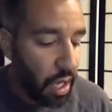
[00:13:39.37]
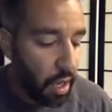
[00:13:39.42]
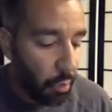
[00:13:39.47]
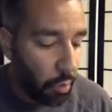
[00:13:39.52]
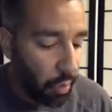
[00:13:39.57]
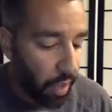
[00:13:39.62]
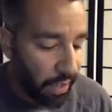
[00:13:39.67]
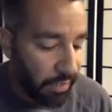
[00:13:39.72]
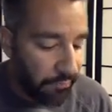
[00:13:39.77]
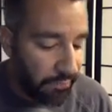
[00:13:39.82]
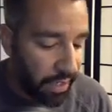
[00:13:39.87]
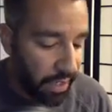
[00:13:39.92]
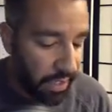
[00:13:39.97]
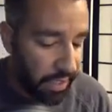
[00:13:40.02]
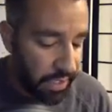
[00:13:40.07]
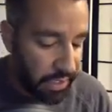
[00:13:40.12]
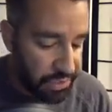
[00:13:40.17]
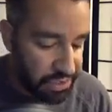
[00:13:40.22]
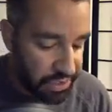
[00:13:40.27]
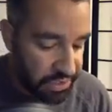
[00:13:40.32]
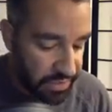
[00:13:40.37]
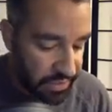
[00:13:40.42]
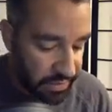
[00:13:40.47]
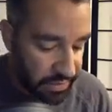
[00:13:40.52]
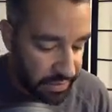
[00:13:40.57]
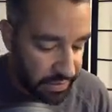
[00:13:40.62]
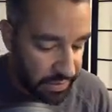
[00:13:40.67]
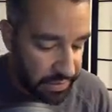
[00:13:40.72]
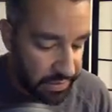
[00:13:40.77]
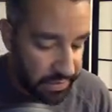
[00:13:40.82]
One very
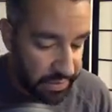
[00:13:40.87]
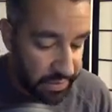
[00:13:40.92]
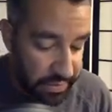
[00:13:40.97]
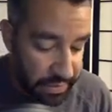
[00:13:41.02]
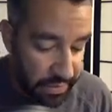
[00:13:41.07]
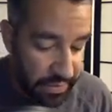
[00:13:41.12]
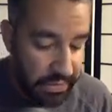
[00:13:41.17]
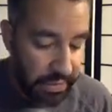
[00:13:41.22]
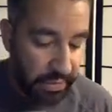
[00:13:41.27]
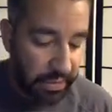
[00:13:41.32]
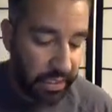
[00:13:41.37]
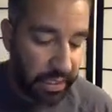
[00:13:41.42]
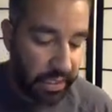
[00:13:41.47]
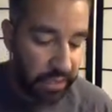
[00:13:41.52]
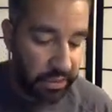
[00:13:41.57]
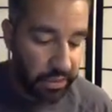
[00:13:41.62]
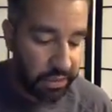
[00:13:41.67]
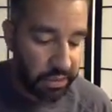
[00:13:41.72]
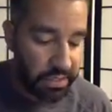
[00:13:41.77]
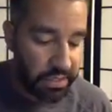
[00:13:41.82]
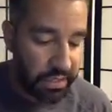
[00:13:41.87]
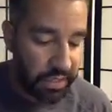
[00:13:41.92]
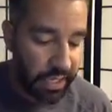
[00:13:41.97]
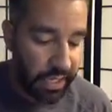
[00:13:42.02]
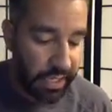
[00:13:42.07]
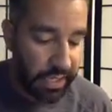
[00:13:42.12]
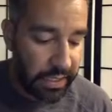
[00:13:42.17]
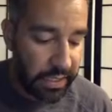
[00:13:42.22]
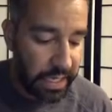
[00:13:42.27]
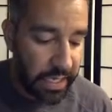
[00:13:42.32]
interesting statistic that I learned
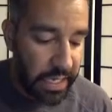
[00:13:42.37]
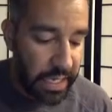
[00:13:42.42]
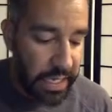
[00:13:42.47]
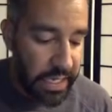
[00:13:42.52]
tonight